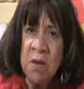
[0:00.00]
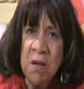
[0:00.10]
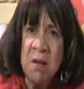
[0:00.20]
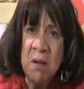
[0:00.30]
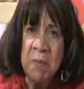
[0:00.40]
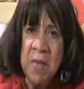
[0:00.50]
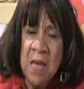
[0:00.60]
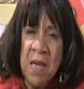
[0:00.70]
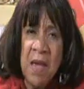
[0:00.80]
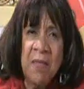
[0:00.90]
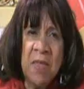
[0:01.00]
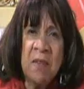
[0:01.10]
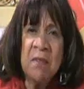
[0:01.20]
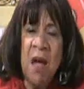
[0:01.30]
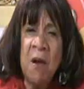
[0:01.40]
would come, mm-hmm, mm-hmm.
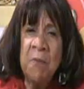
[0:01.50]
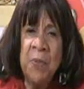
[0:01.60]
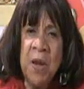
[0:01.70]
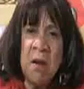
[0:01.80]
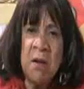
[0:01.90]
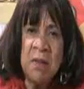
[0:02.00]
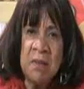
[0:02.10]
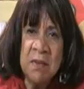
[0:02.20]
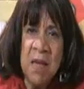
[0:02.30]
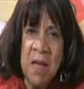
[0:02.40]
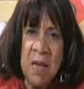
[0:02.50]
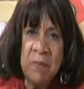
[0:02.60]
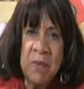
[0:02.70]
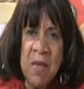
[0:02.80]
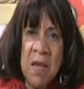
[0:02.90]
and these are perilous
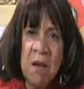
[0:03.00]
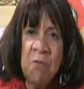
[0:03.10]
times.